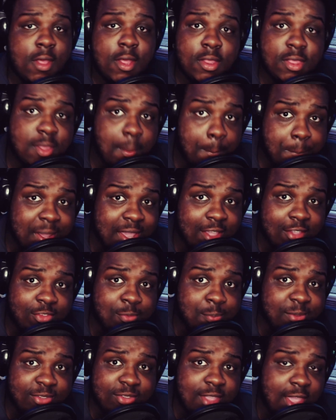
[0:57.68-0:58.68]
The biggest
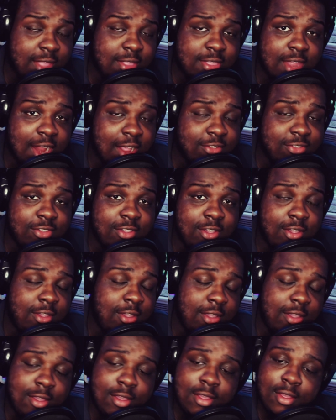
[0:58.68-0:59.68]
mistake that I
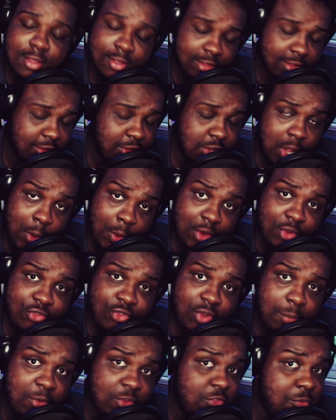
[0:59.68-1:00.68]
see newer
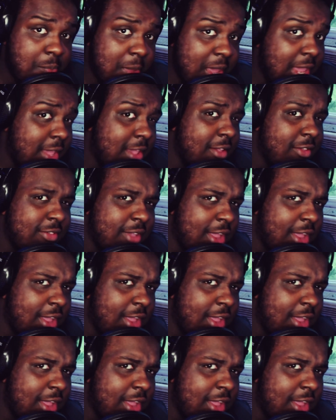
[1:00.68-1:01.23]
streamers make is they